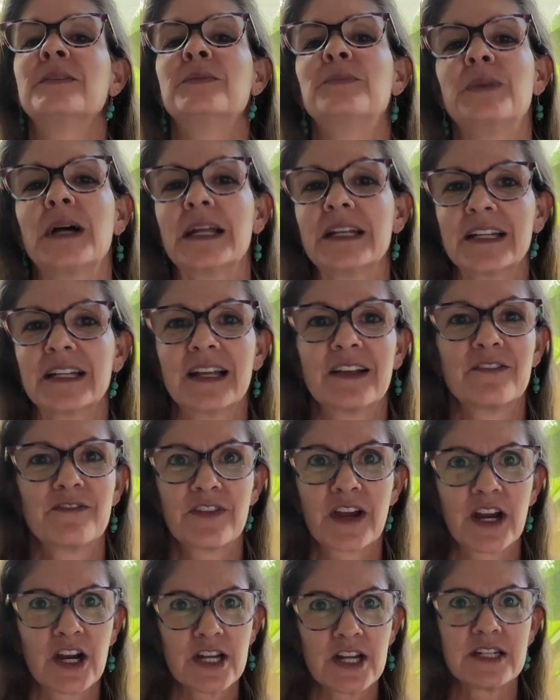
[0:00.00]
But
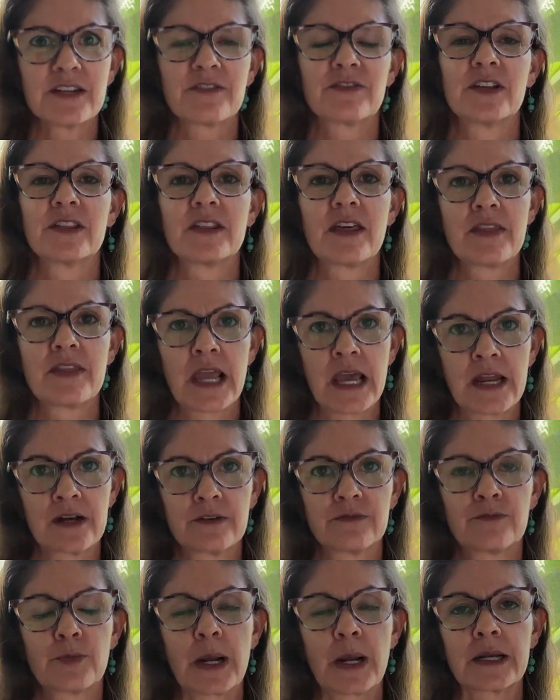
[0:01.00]
very different than the end
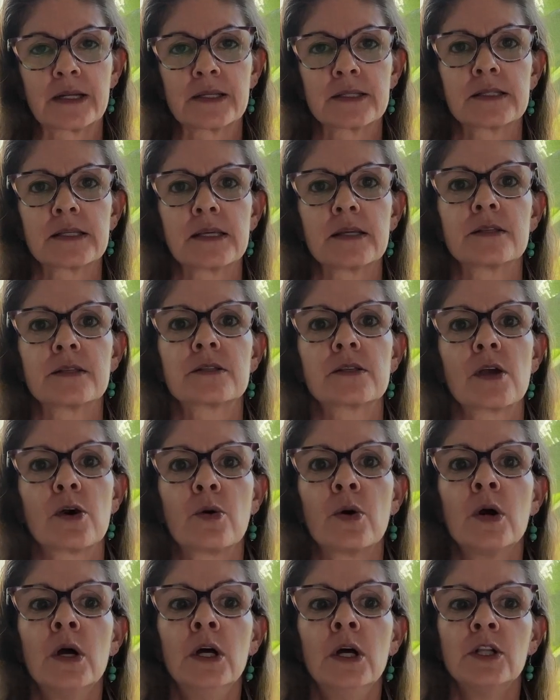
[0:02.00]
of pregnancy.
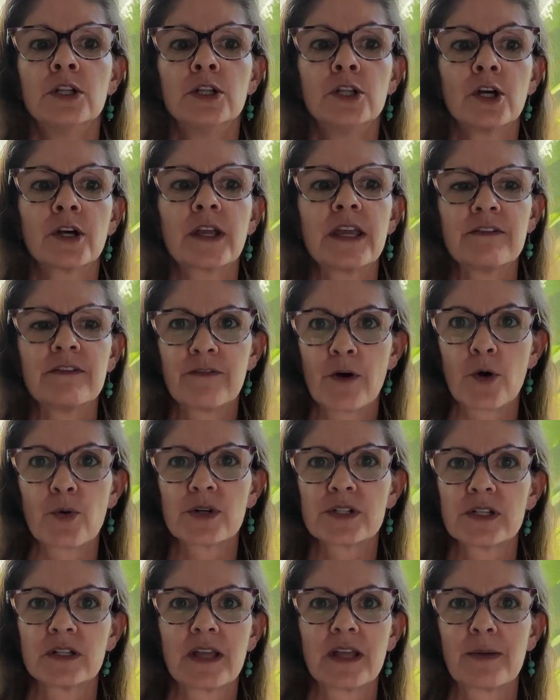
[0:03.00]
So looking forward
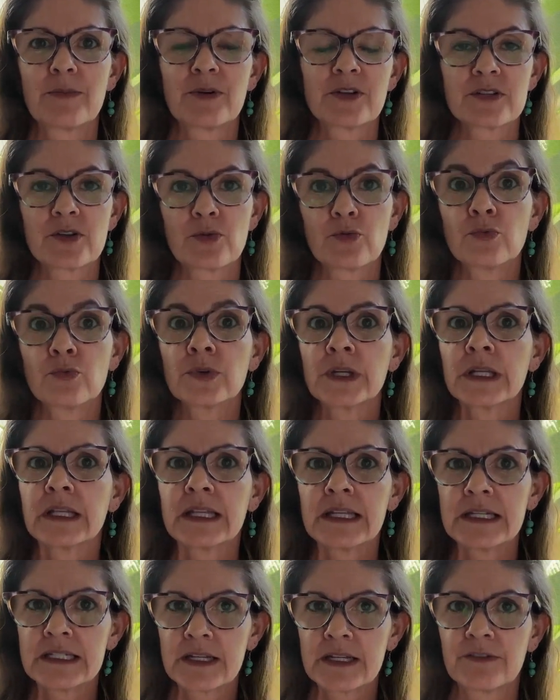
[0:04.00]
to labor is a
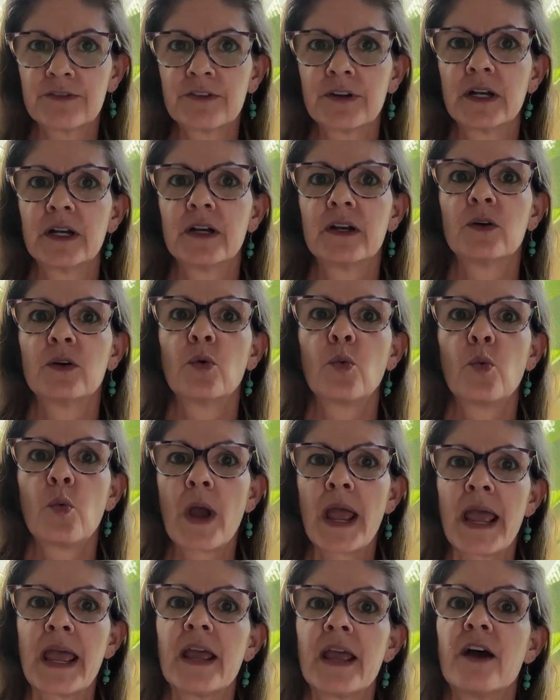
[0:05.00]
really different
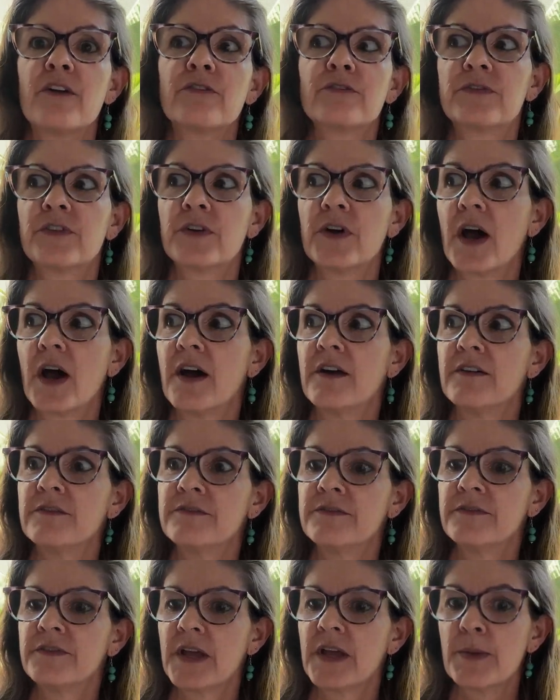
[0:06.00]
way of
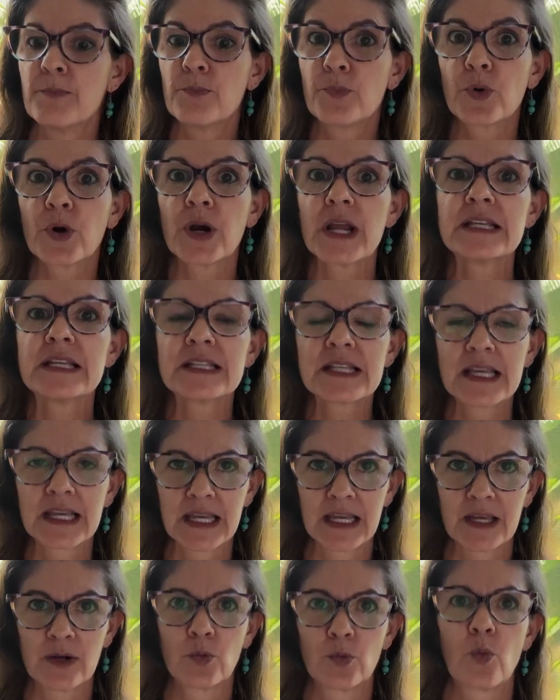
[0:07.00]
embracing
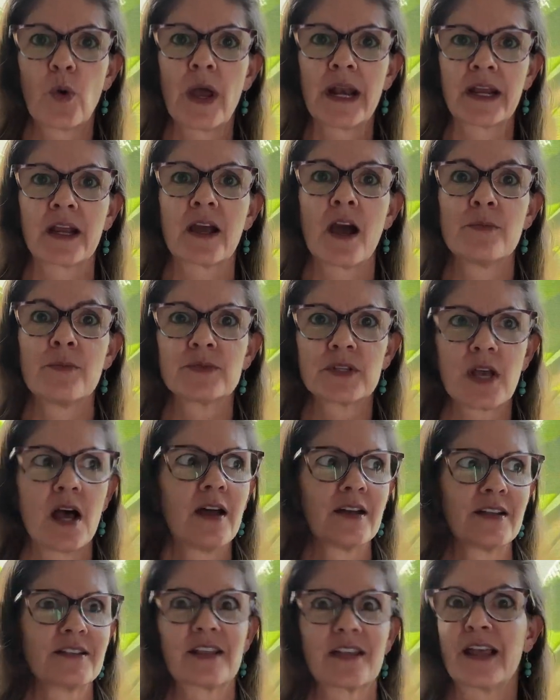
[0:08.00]
it when it comes
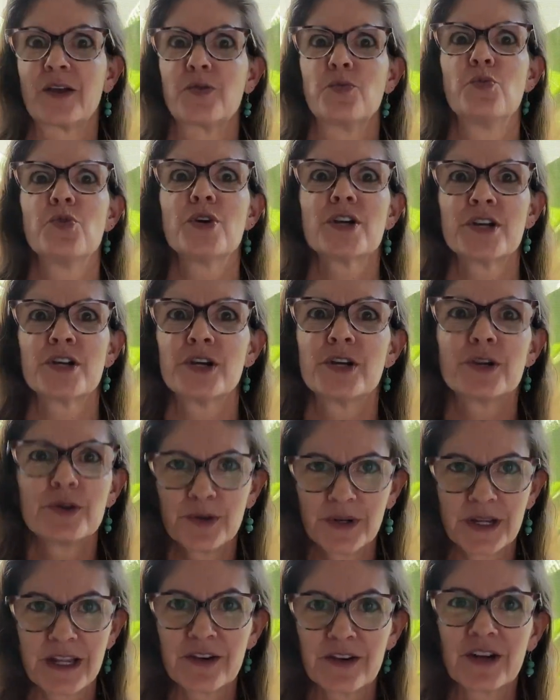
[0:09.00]
on. Is like, woohoo,
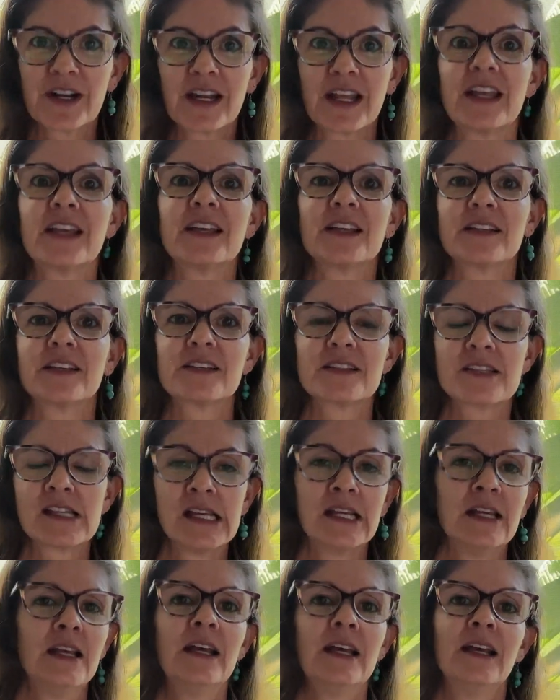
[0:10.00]
here it is.
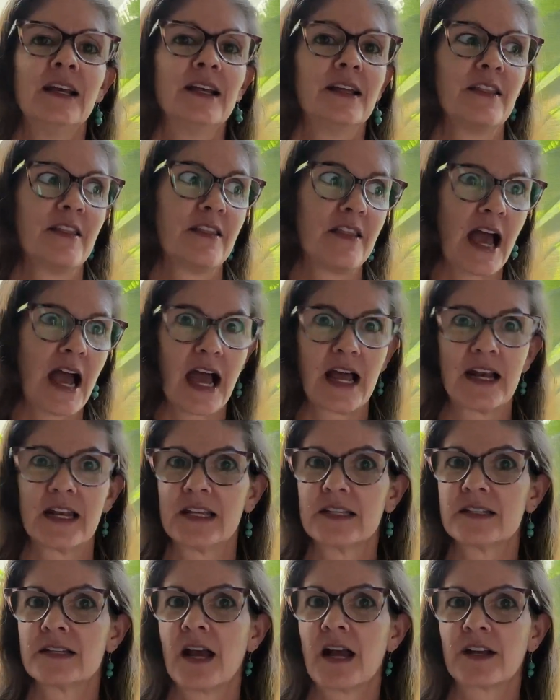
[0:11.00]
That
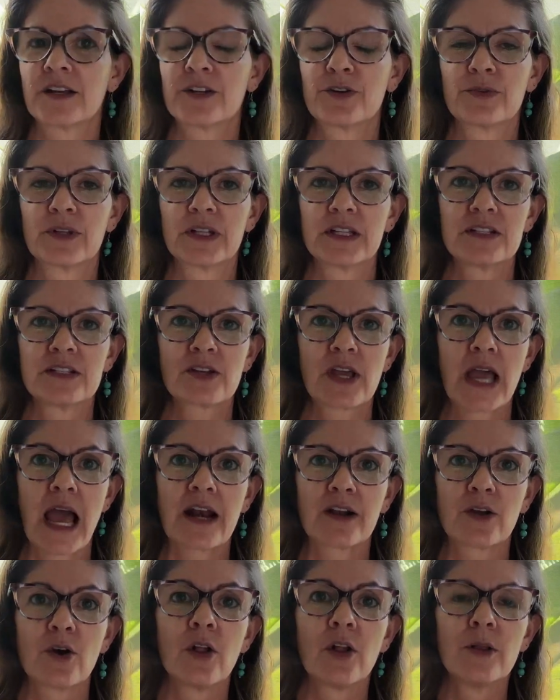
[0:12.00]
is not going to release
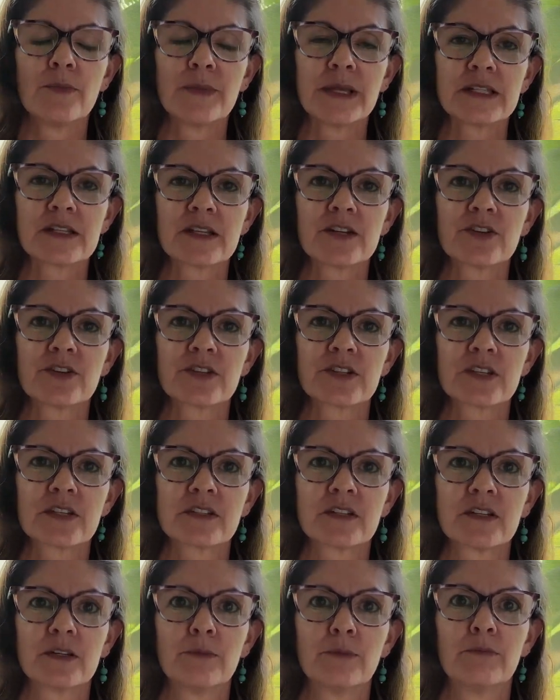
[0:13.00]
catecholamines in your
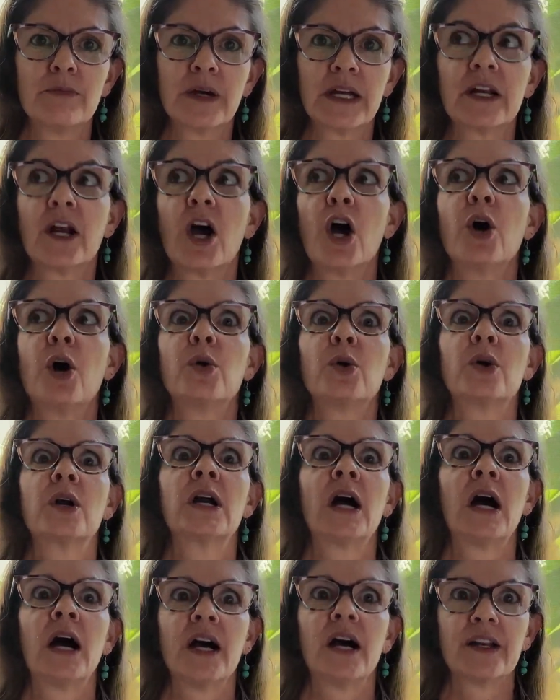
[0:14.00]
system. But oh
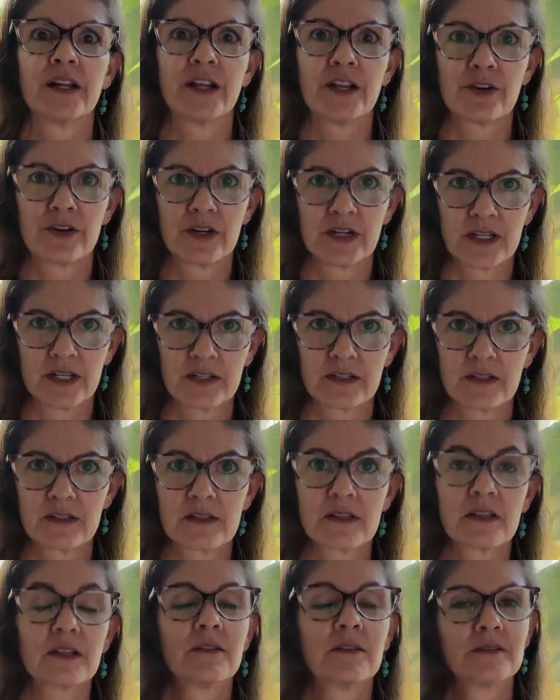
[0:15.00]
God, here it
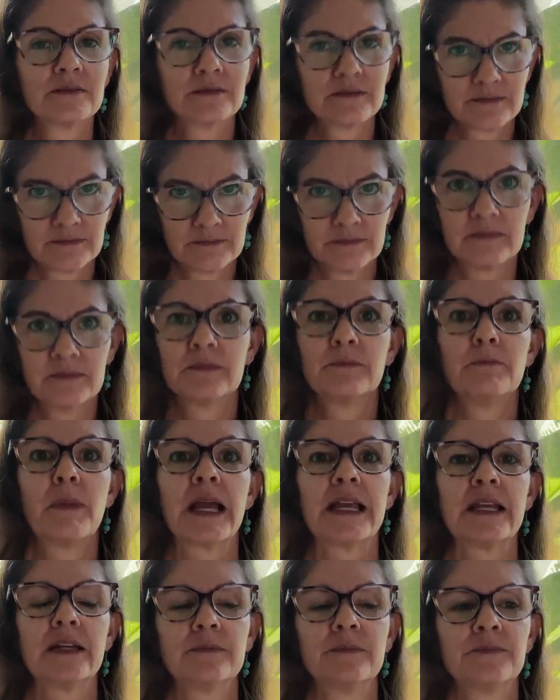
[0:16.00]
is. Might.